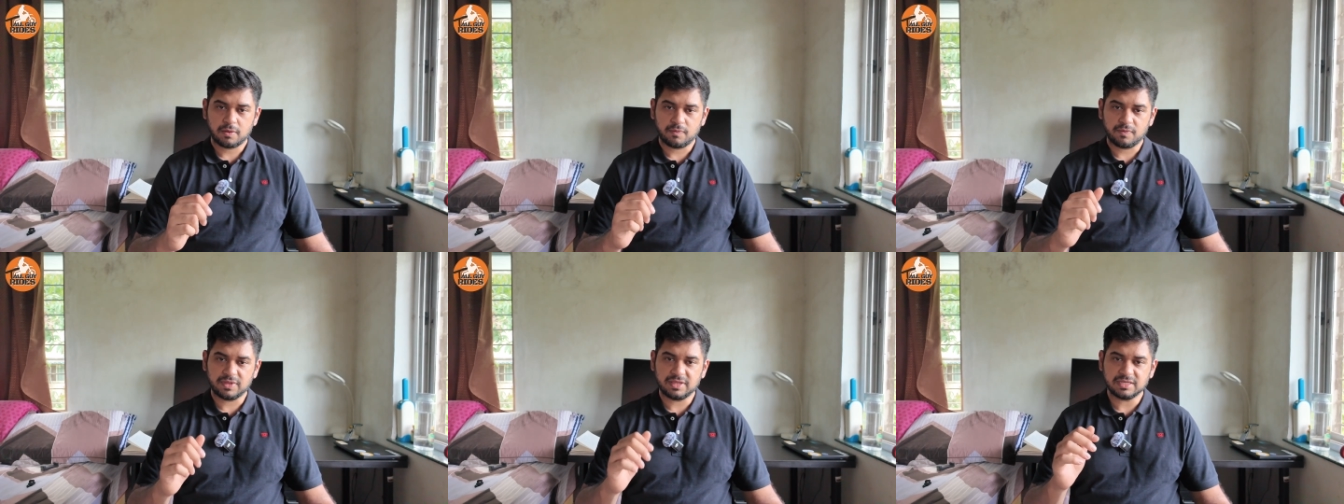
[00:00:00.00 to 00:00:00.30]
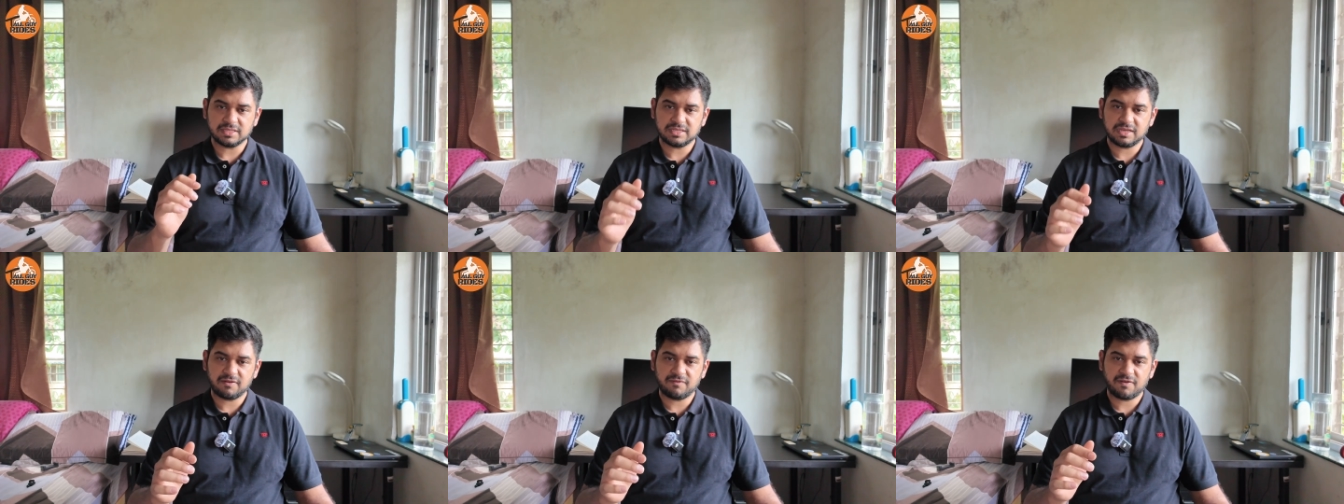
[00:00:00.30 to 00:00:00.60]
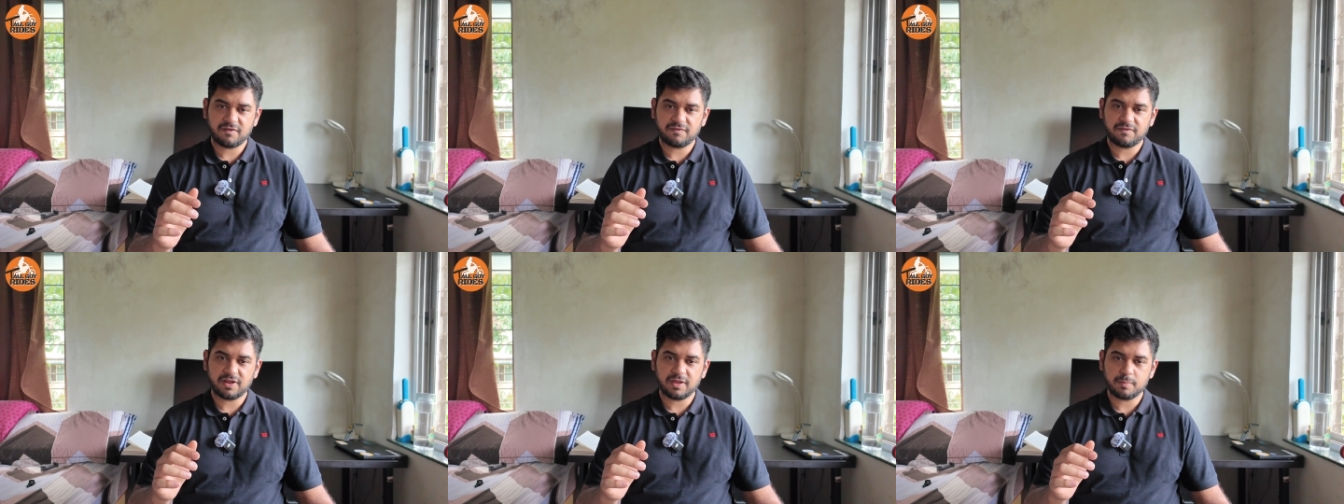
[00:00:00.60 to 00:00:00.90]
With the
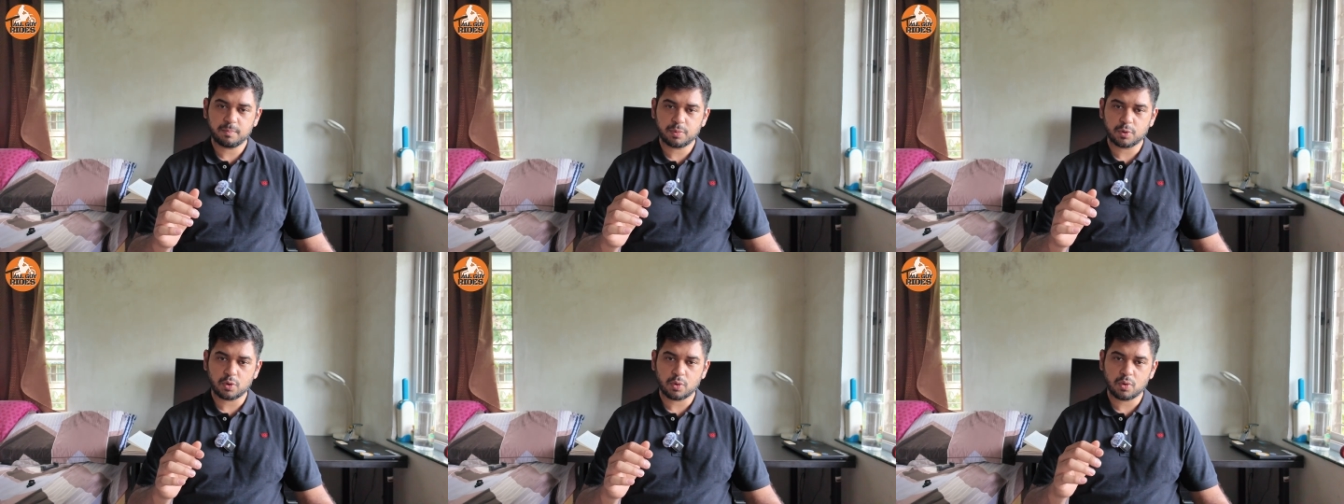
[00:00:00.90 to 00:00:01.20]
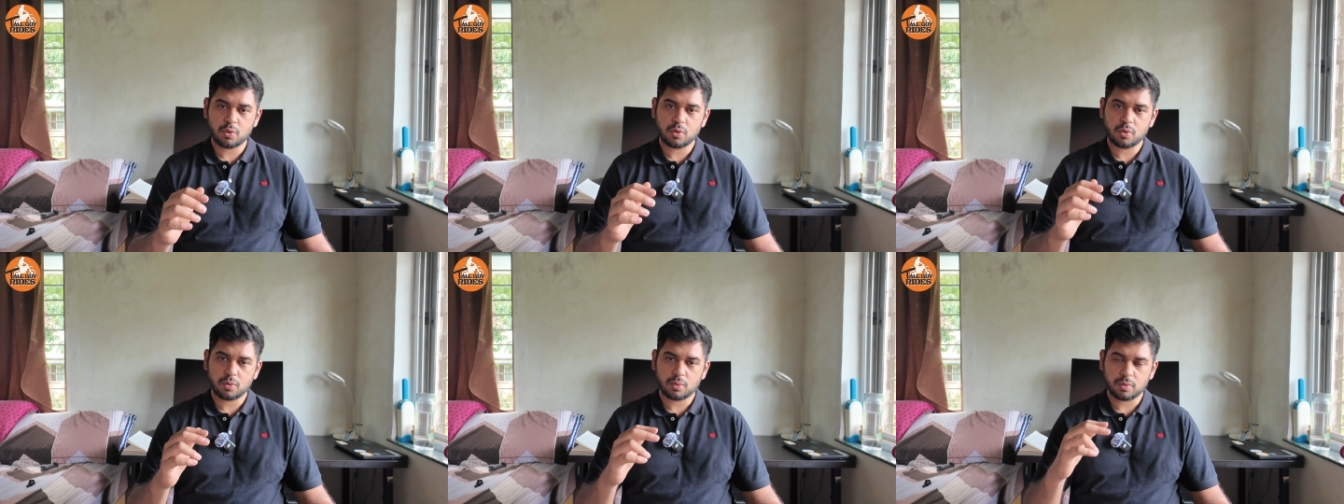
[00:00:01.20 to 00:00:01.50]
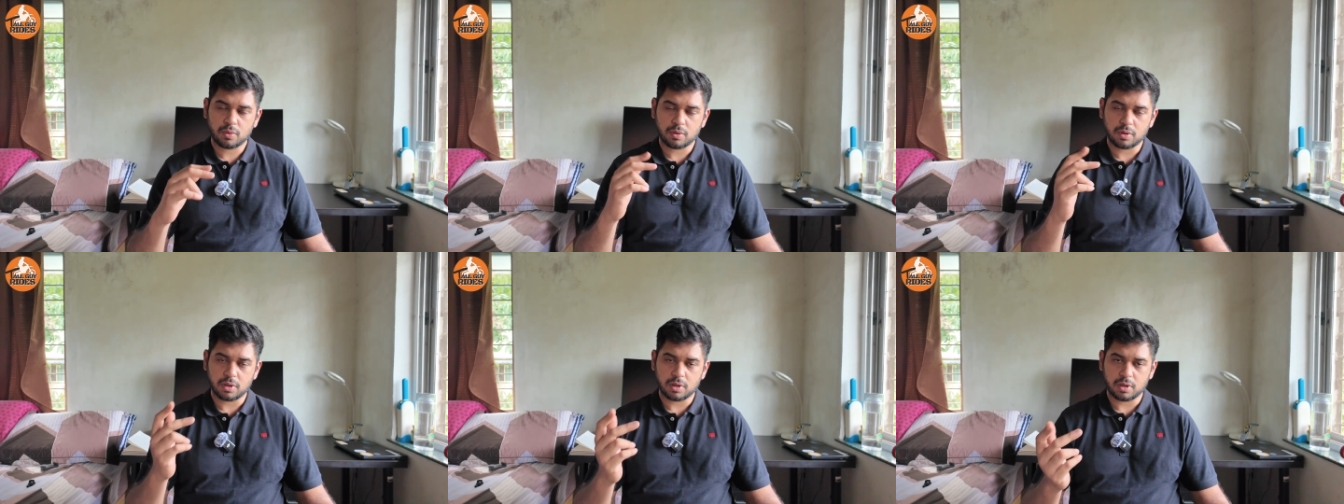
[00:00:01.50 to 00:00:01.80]
C50
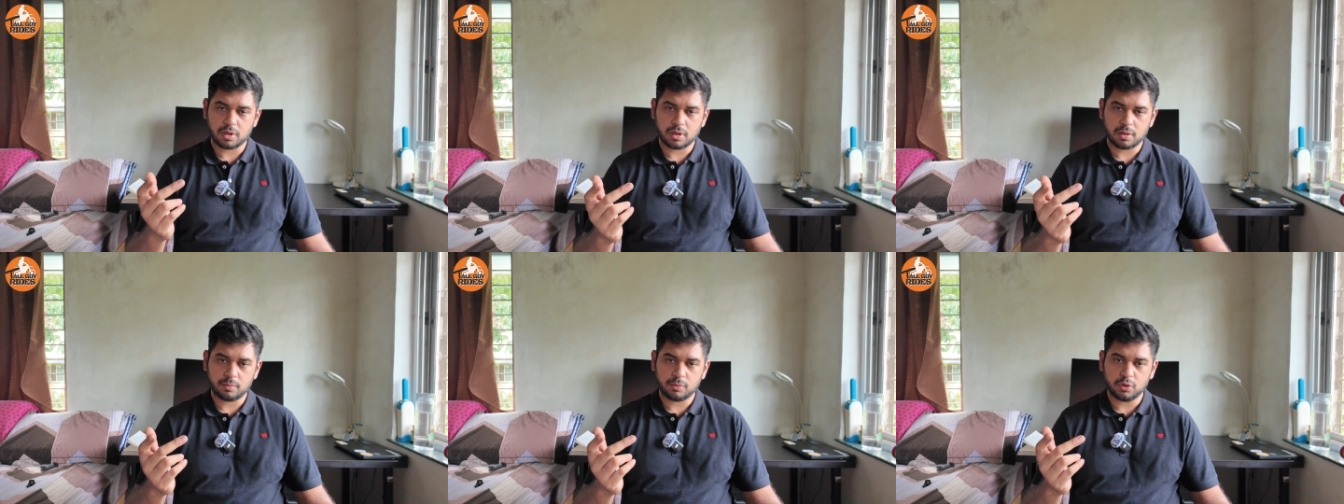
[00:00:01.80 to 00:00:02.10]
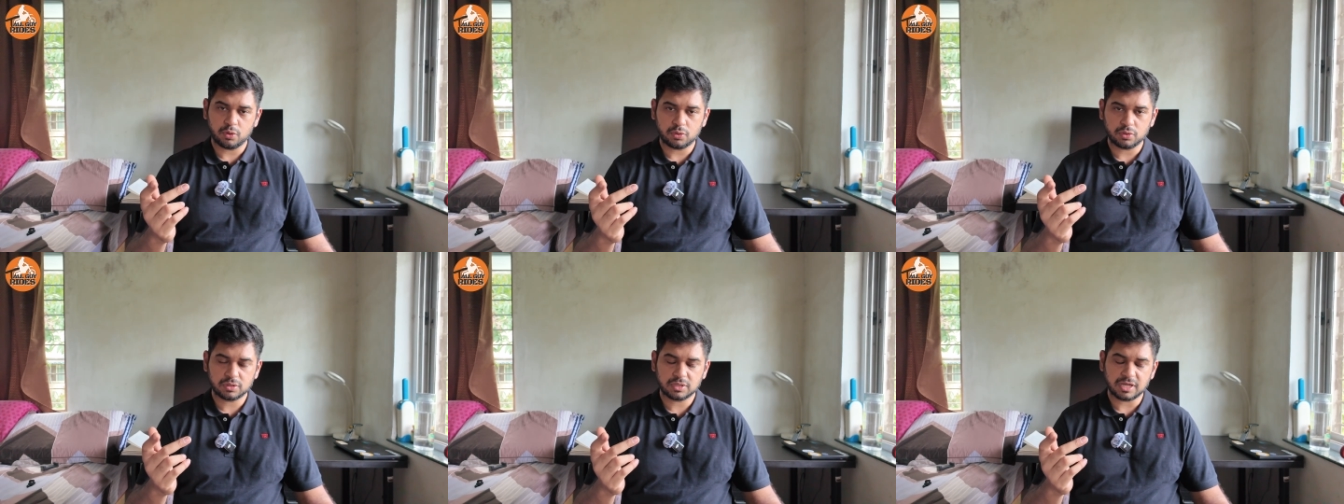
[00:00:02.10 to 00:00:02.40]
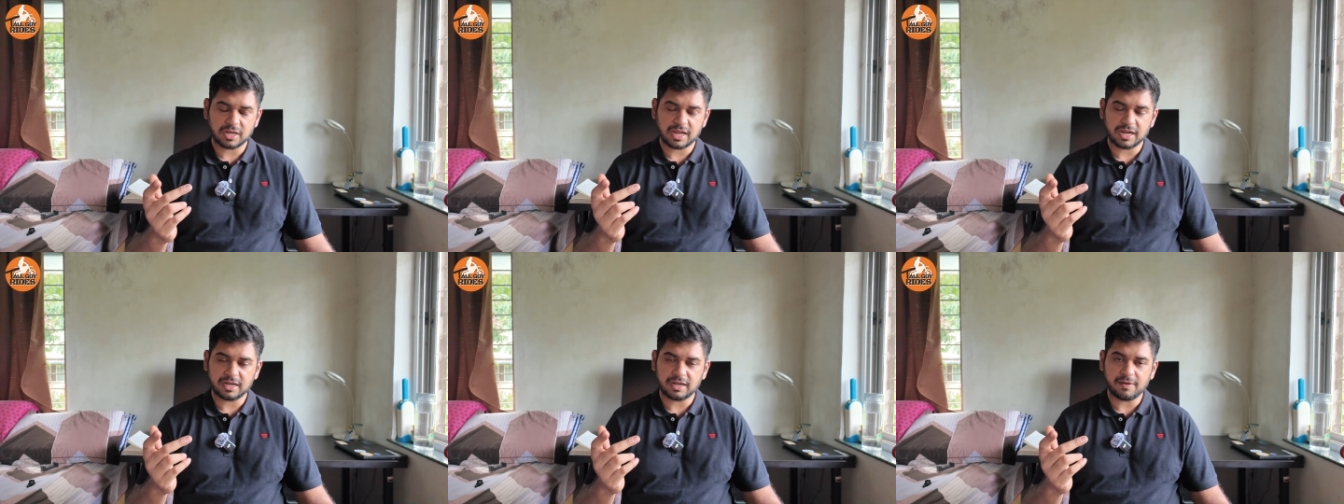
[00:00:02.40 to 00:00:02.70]
Pro Bluetooth
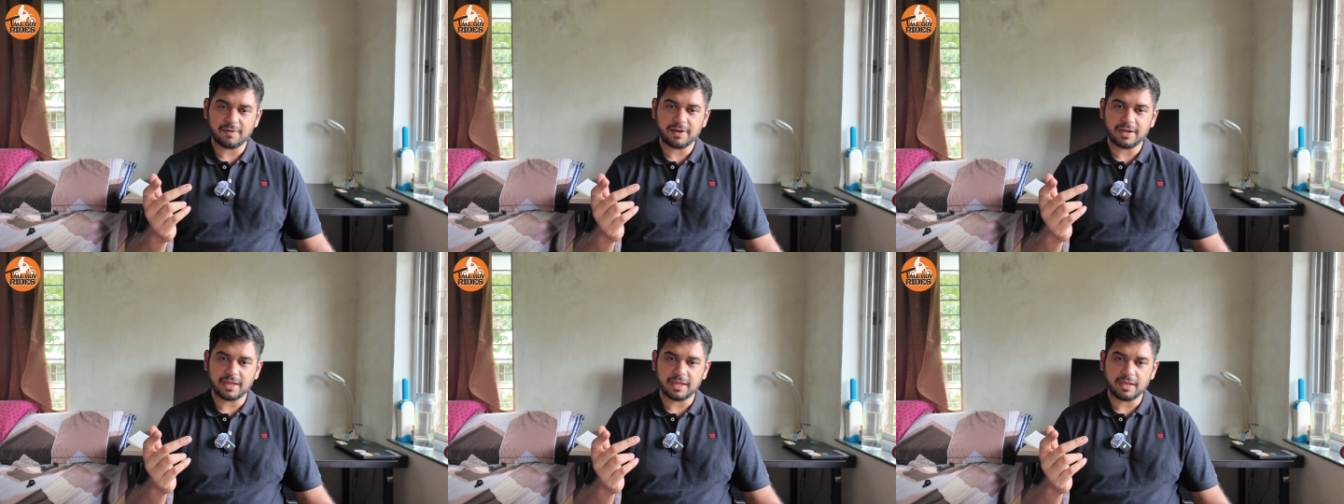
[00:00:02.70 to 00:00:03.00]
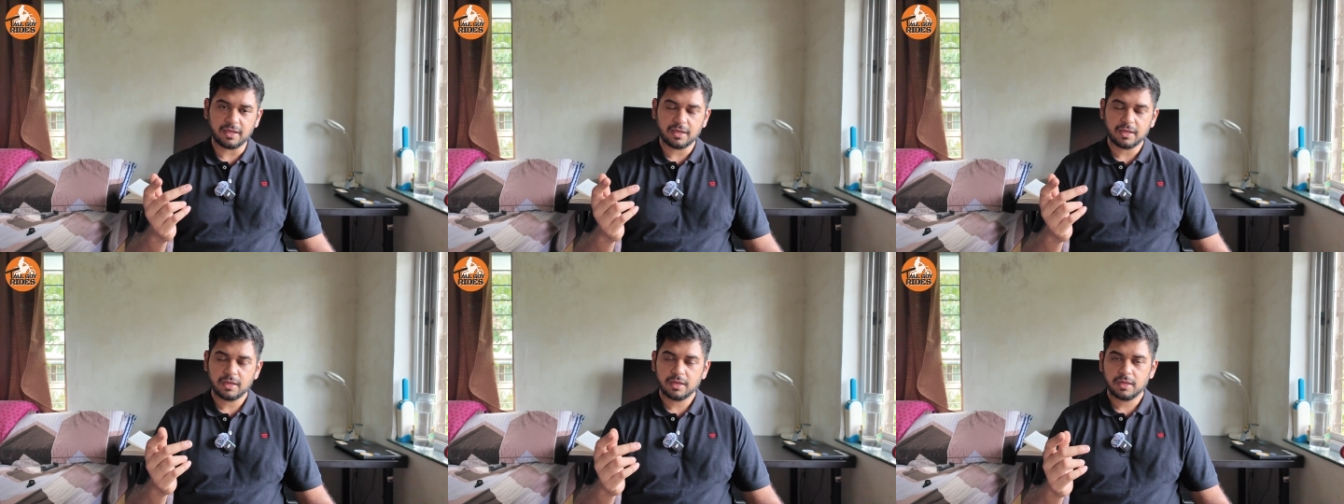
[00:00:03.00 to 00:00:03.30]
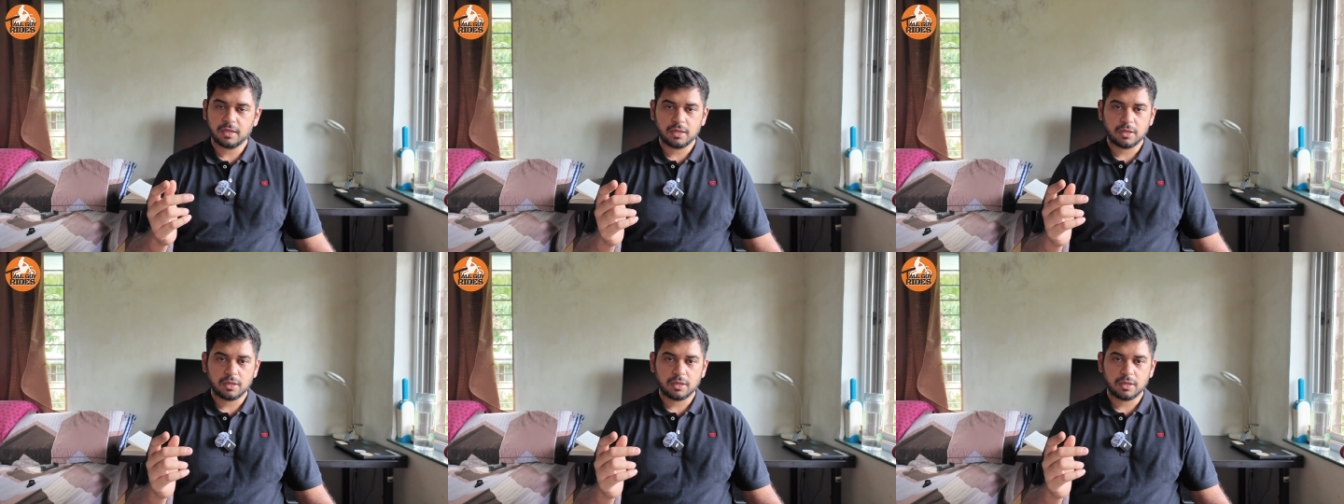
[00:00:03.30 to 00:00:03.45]
connectivity,